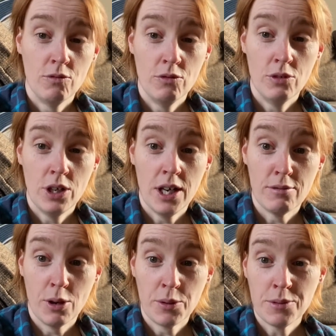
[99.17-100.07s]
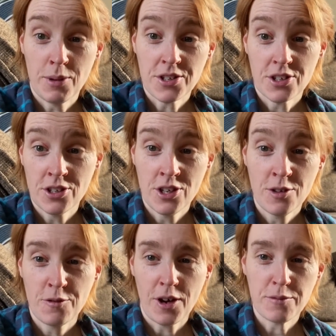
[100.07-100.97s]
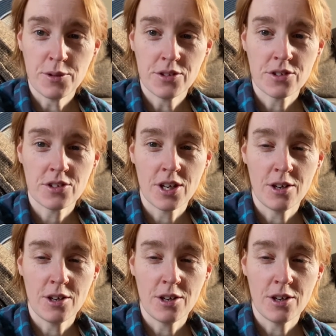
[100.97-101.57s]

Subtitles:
Rowan, my son, 5 months,